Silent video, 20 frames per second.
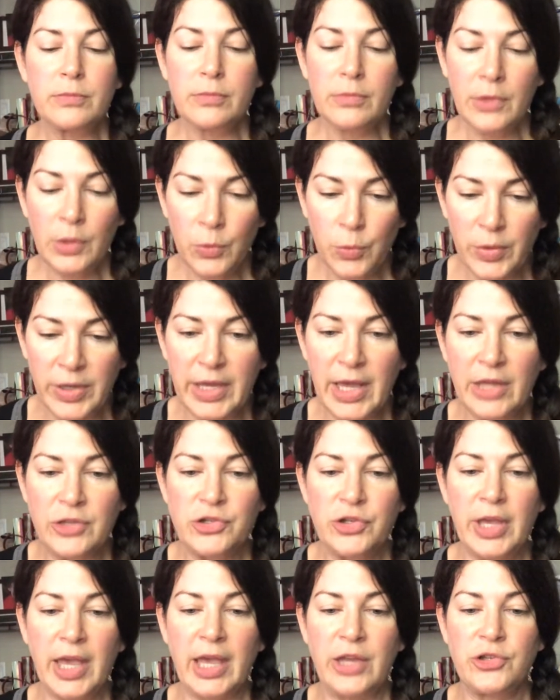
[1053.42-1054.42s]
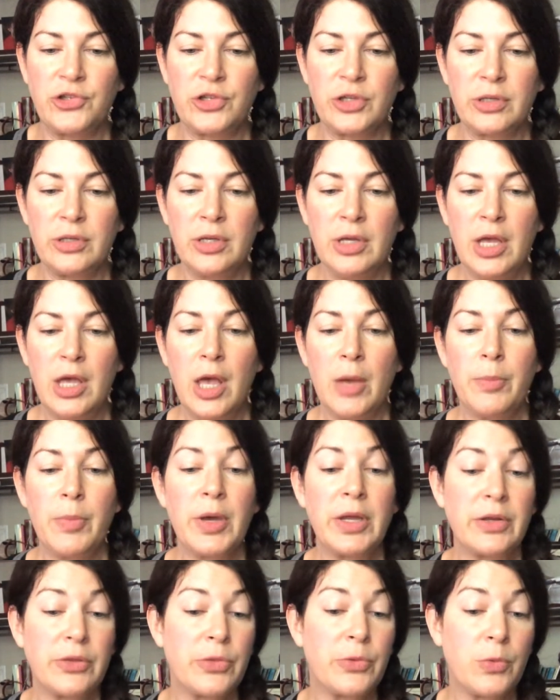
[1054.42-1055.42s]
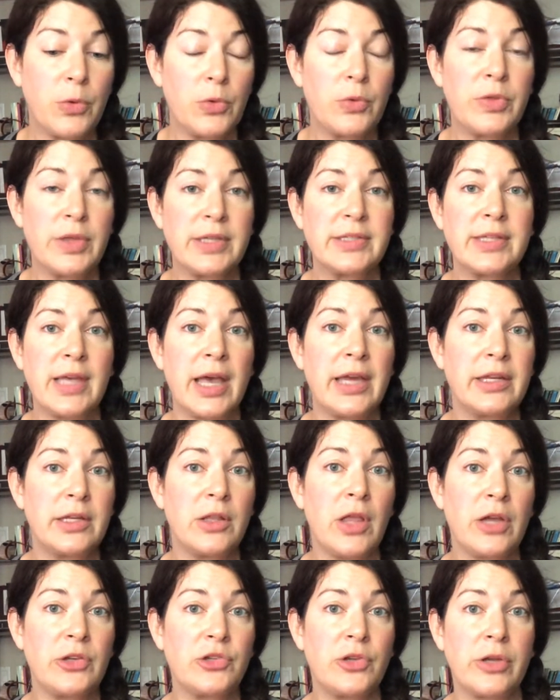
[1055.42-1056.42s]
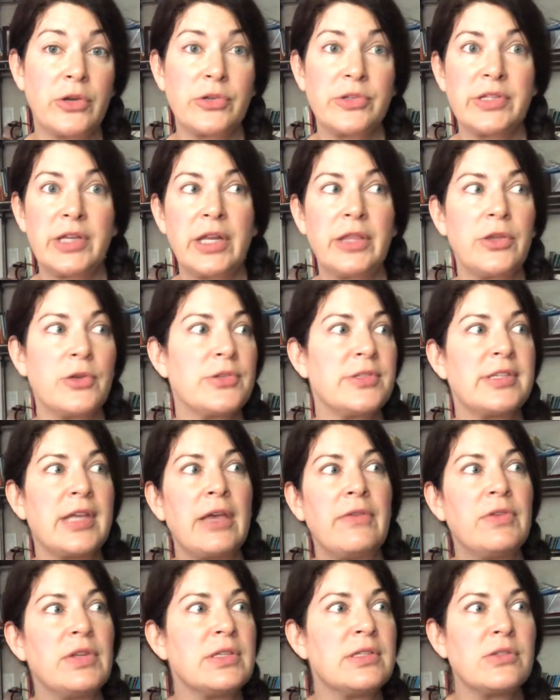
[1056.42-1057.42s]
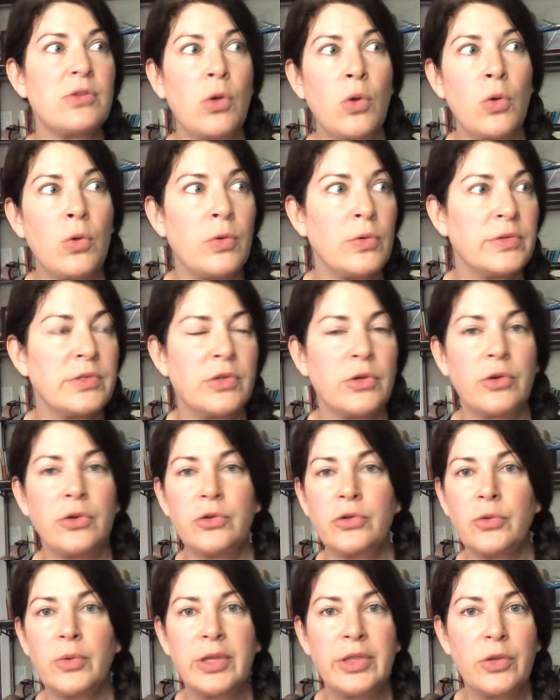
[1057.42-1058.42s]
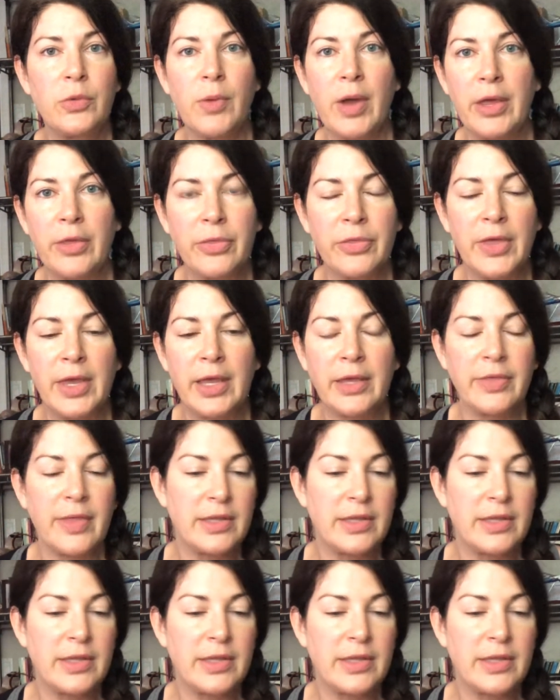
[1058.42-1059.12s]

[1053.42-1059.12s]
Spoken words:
re-education, but through this ideological understanding that you're saving souls, you're doing the right thing.